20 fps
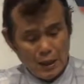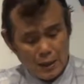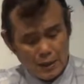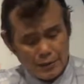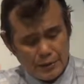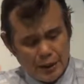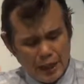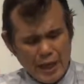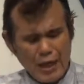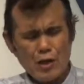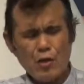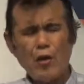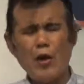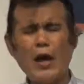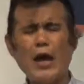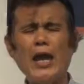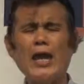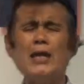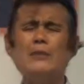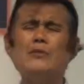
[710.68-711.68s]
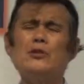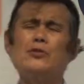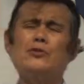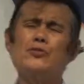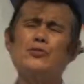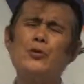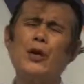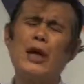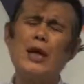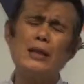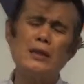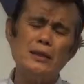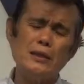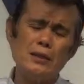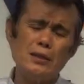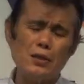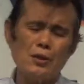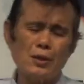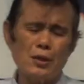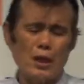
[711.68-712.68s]
They were able to
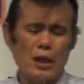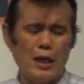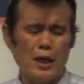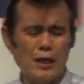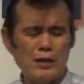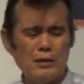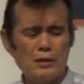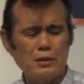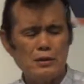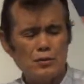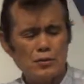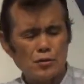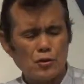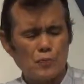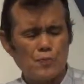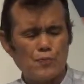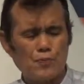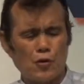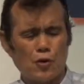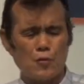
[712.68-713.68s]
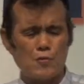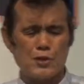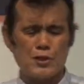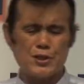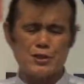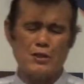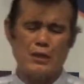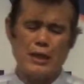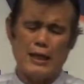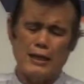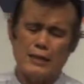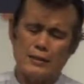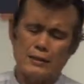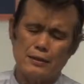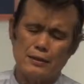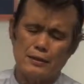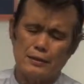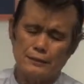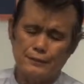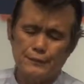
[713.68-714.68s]
enter into the promised land.
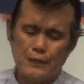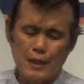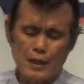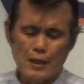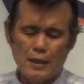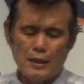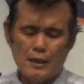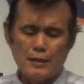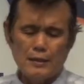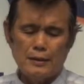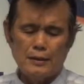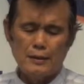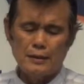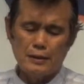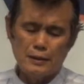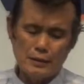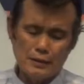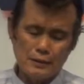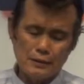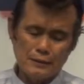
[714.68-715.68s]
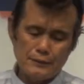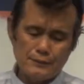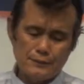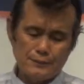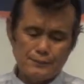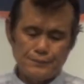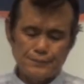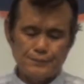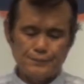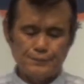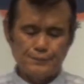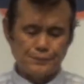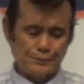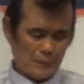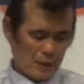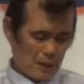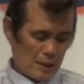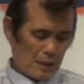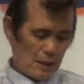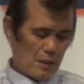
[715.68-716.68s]
Huh?
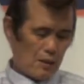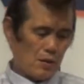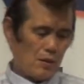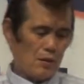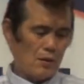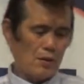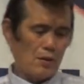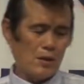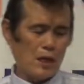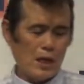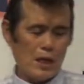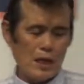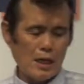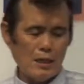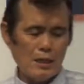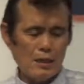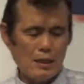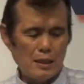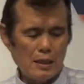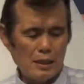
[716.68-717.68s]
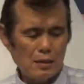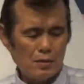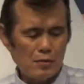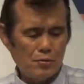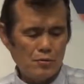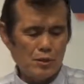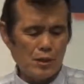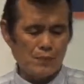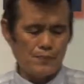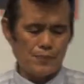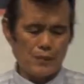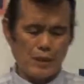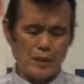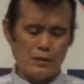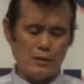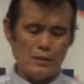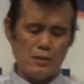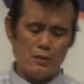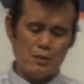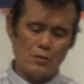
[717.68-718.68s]
Oh, hallelujah,
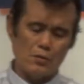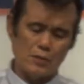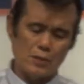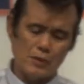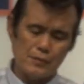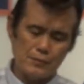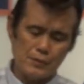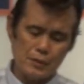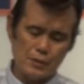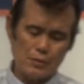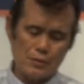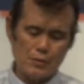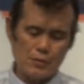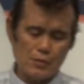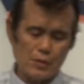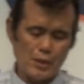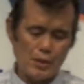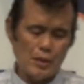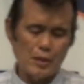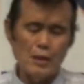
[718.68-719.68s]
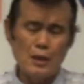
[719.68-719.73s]
praise the Lord, giving glory.